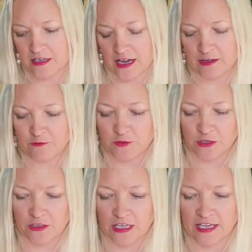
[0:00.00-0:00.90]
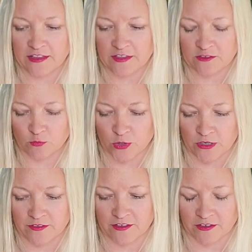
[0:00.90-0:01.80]
I feel like these
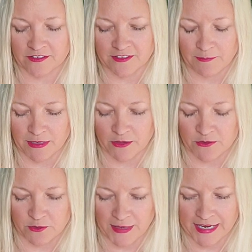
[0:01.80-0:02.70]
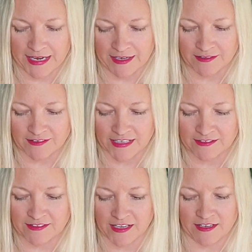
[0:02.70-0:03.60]
words are slipping through my hands like
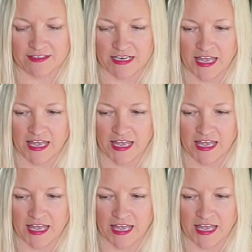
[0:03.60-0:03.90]
sand,